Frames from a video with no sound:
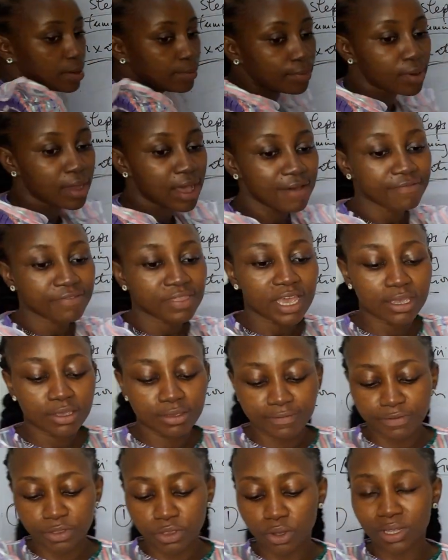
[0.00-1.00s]
But after
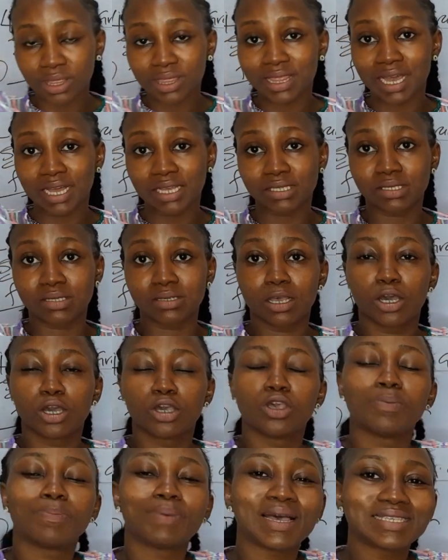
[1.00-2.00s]
you've done that,
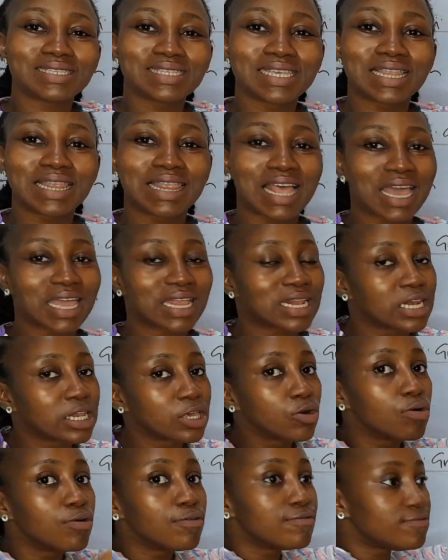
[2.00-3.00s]
you pass it lightly
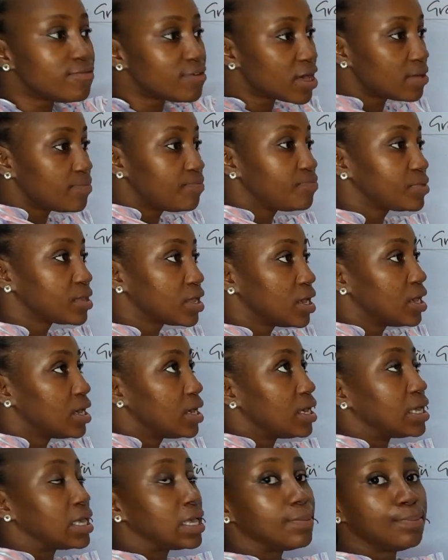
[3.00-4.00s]
over
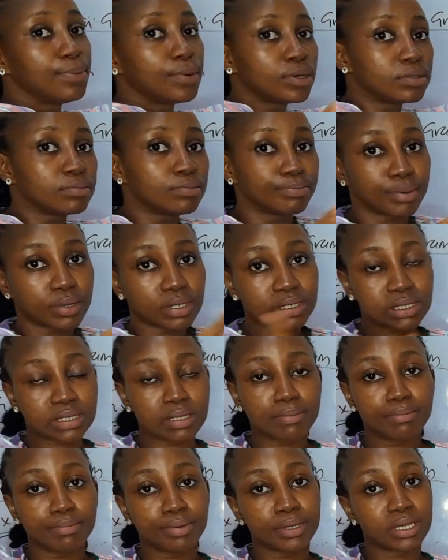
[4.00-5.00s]
a
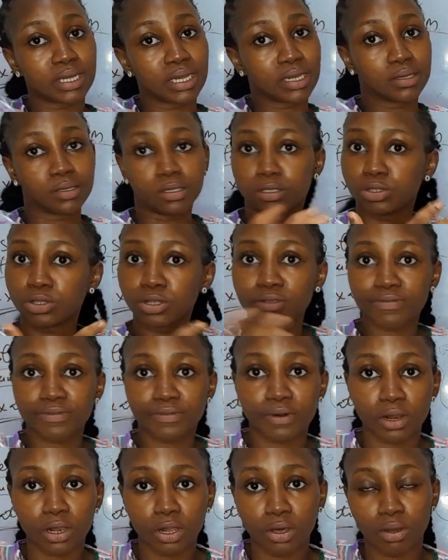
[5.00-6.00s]
Bunsen burner, not
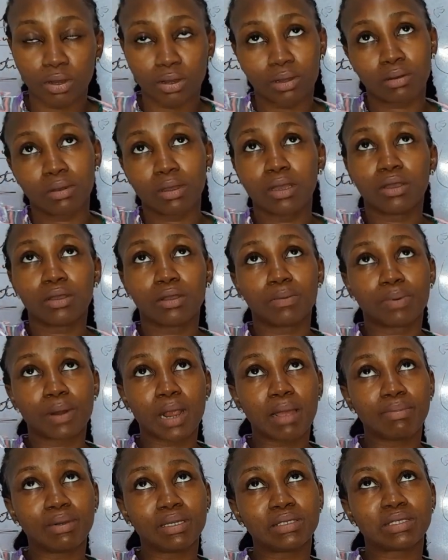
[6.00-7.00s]
for long. You
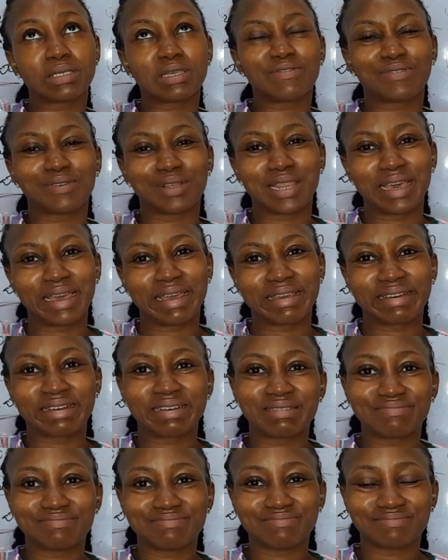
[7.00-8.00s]
probably say for like
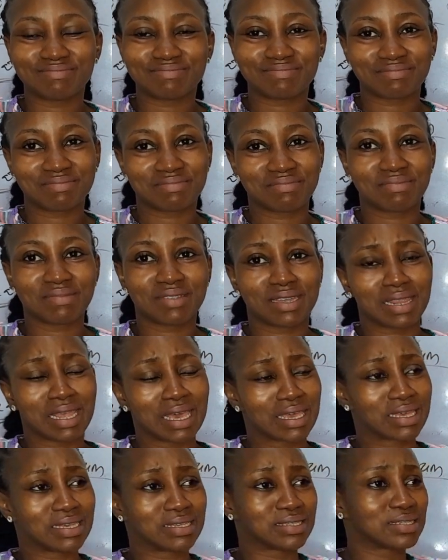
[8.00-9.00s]

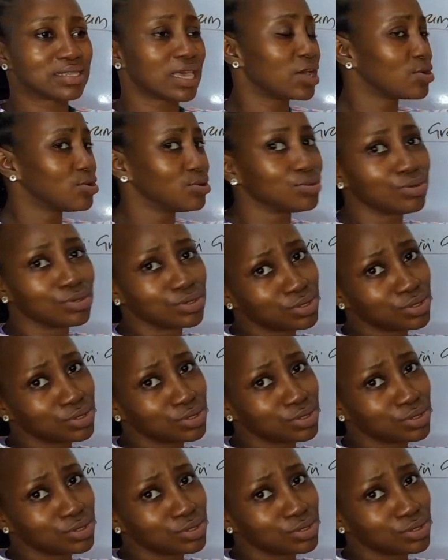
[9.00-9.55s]
a second or 2